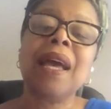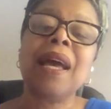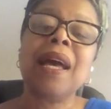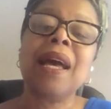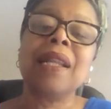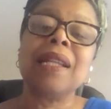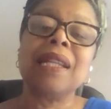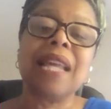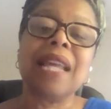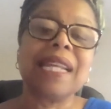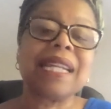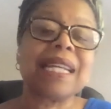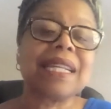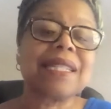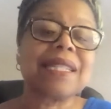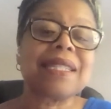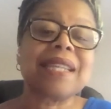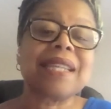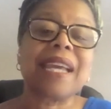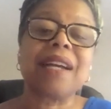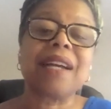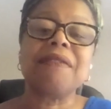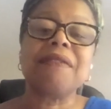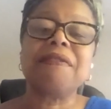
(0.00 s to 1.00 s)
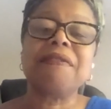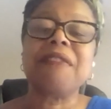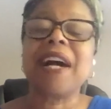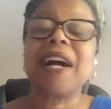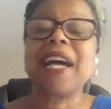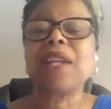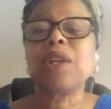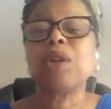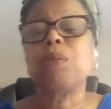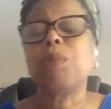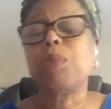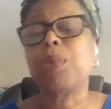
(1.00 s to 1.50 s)
Let us take a
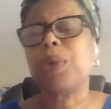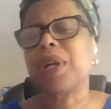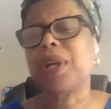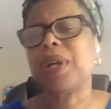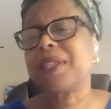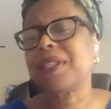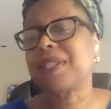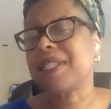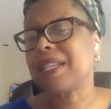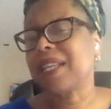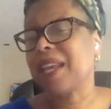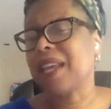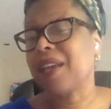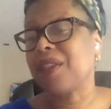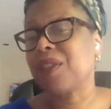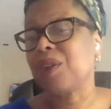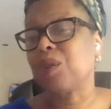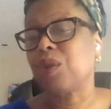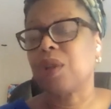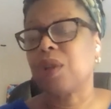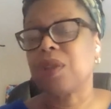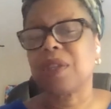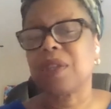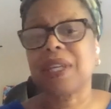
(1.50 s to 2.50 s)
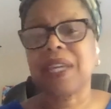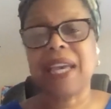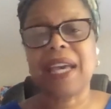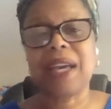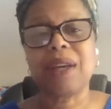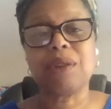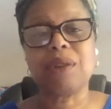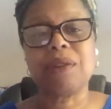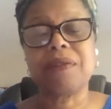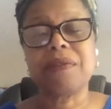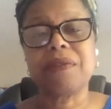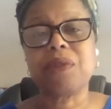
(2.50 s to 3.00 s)
final breath together on the
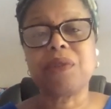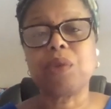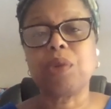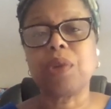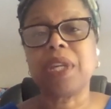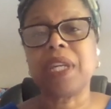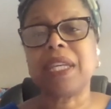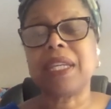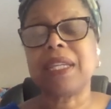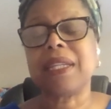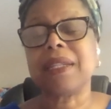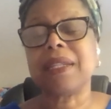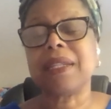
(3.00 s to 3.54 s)
count of 3.